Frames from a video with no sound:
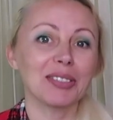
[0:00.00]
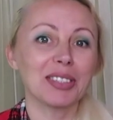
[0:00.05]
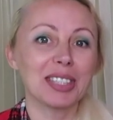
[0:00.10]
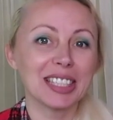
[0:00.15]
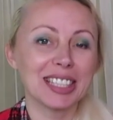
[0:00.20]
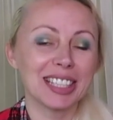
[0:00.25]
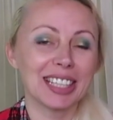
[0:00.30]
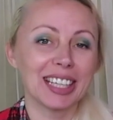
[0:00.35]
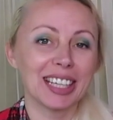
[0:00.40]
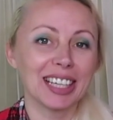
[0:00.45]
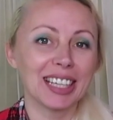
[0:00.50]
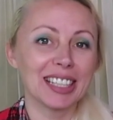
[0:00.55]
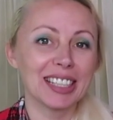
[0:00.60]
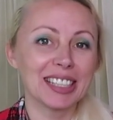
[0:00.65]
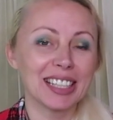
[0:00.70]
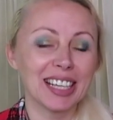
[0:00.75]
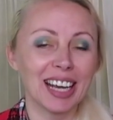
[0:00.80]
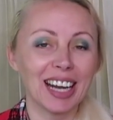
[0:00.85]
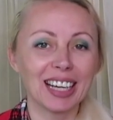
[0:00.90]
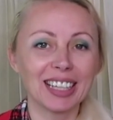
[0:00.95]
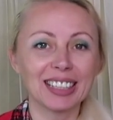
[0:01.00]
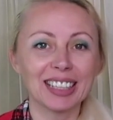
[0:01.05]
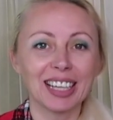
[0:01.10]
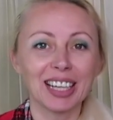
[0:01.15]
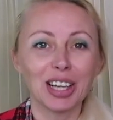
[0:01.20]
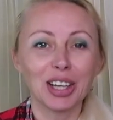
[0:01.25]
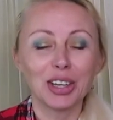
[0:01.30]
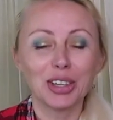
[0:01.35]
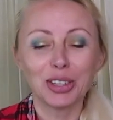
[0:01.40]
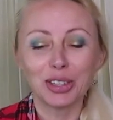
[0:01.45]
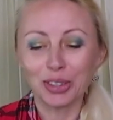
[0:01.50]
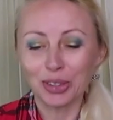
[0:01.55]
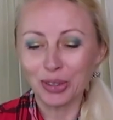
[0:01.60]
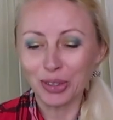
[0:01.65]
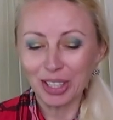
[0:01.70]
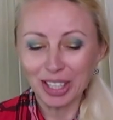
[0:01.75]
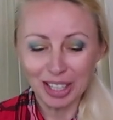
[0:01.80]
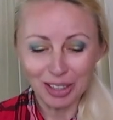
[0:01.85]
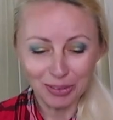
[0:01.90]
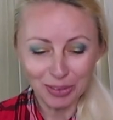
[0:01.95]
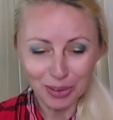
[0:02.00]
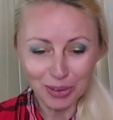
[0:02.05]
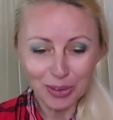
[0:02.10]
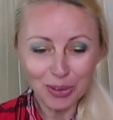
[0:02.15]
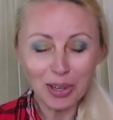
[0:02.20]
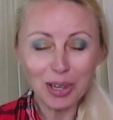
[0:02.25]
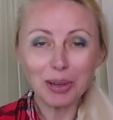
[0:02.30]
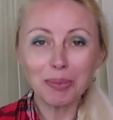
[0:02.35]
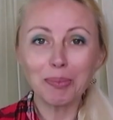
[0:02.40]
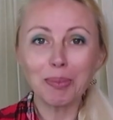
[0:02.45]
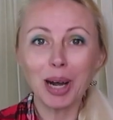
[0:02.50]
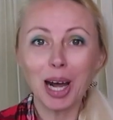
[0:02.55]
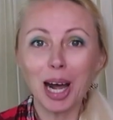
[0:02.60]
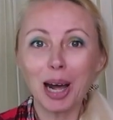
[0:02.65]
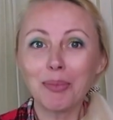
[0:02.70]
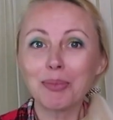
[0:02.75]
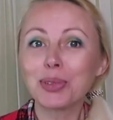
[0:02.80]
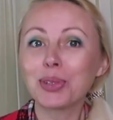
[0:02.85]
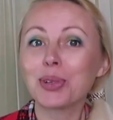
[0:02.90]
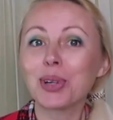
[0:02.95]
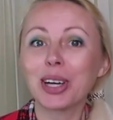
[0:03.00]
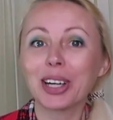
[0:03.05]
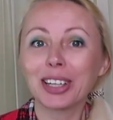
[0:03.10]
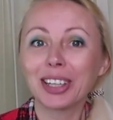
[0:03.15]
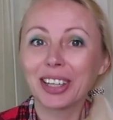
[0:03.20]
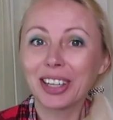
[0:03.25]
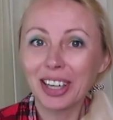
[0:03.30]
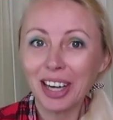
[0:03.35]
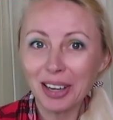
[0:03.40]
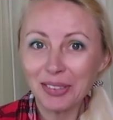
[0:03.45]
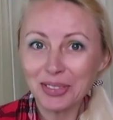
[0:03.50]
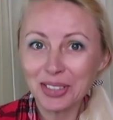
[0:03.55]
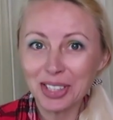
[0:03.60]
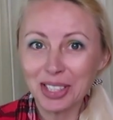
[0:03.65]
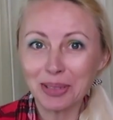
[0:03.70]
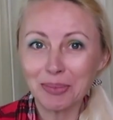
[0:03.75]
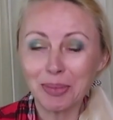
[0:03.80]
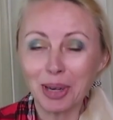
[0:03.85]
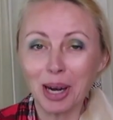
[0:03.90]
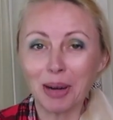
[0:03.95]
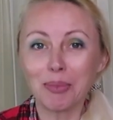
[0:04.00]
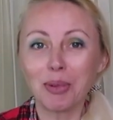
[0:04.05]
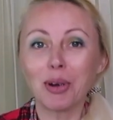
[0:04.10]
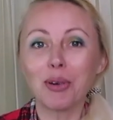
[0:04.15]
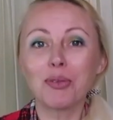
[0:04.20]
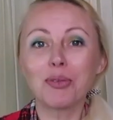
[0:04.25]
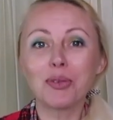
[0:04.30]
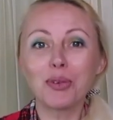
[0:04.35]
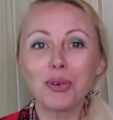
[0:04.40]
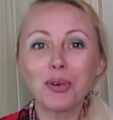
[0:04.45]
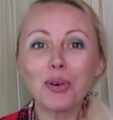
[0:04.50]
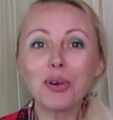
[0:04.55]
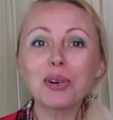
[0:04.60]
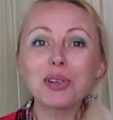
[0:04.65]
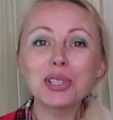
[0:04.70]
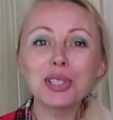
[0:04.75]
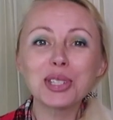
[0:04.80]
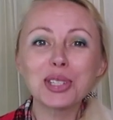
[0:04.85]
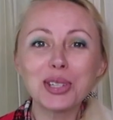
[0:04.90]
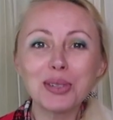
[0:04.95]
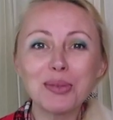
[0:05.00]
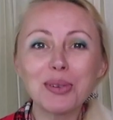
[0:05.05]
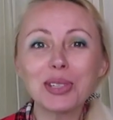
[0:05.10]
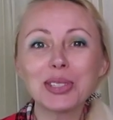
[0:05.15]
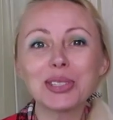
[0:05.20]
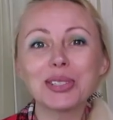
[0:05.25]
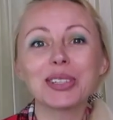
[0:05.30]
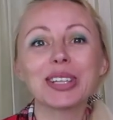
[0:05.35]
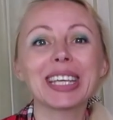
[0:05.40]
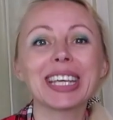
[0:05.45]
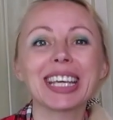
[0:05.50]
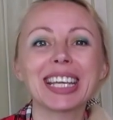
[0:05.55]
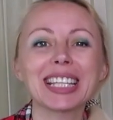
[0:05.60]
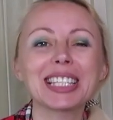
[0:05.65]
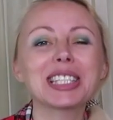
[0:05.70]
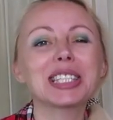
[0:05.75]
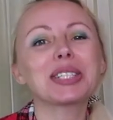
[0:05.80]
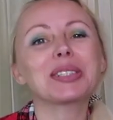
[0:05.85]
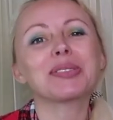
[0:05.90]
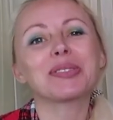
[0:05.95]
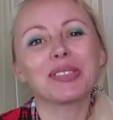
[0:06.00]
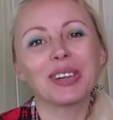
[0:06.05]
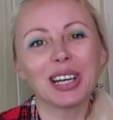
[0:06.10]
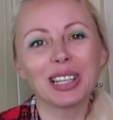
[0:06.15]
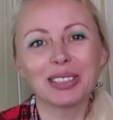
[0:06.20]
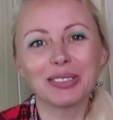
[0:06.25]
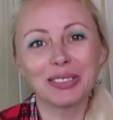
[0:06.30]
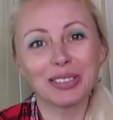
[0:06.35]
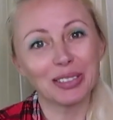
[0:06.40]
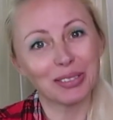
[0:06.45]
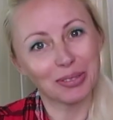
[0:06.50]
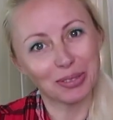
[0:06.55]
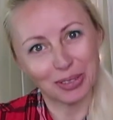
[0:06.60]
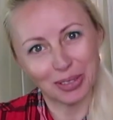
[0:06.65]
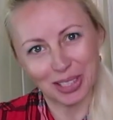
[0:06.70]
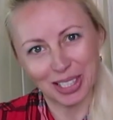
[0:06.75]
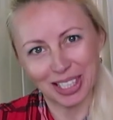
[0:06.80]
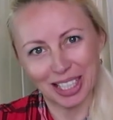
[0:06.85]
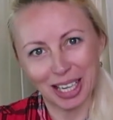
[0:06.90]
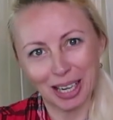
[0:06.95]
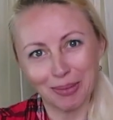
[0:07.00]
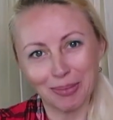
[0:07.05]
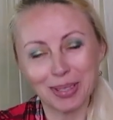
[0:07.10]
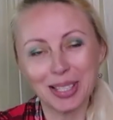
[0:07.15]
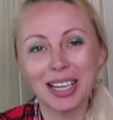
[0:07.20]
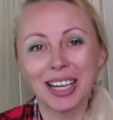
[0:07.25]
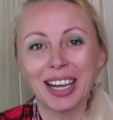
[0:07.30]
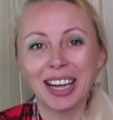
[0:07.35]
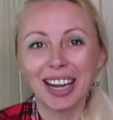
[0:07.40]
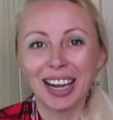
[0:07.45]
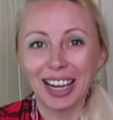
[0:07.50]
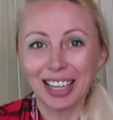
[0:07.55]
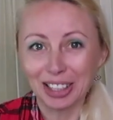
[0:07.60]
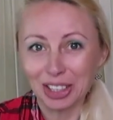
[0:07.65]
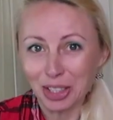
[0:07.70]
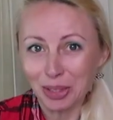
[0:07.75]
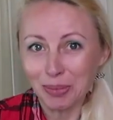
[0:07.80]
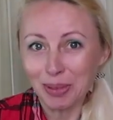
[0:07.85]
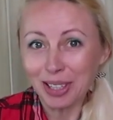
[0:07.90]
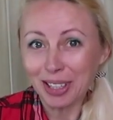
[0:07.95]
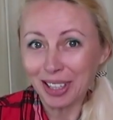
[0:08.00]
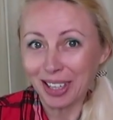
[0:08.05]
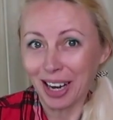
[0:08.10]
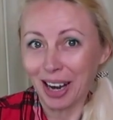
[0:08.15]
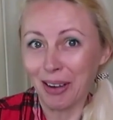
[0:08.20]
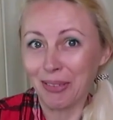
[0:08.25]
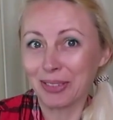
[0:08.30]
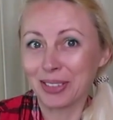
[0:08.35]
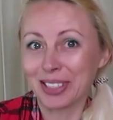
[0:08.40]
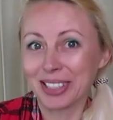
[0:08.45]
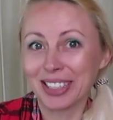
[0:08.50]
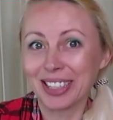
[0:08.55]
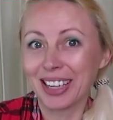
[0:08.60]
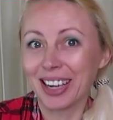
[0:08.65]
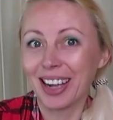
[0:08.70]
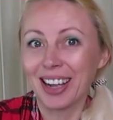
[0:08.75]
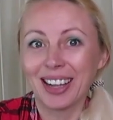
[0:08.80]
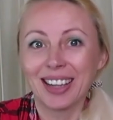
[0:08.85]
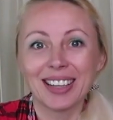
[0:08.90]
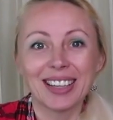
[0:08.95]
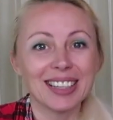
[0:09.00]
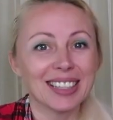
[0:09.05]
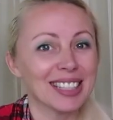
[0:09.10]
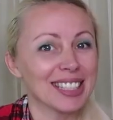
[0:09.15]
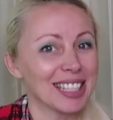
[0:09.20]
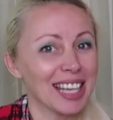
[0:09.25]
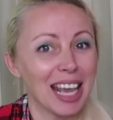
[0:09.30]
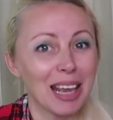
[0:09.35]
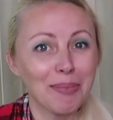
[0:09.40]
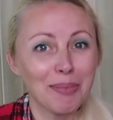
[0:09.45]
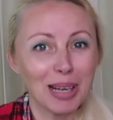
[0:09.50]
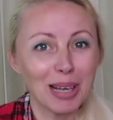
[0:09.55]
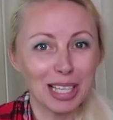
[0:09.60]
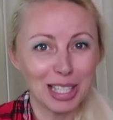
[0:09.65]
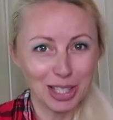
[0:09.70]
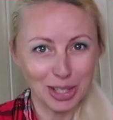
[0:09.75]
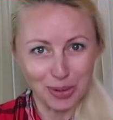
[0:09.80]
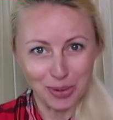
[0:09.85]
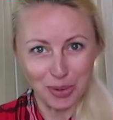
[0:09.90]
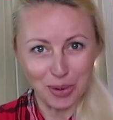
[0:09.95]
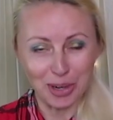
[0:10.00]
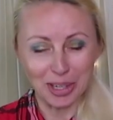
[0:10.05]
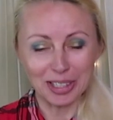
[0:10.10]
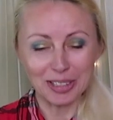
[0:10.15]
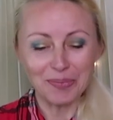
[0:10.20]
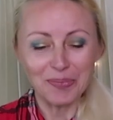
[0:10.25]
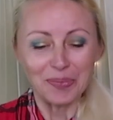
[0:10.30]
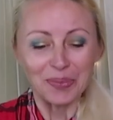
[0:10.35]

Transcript: with kids and you know if you are a mom you are crafty mom of course you want your kids to follow your footsteps and to be crafty same as you are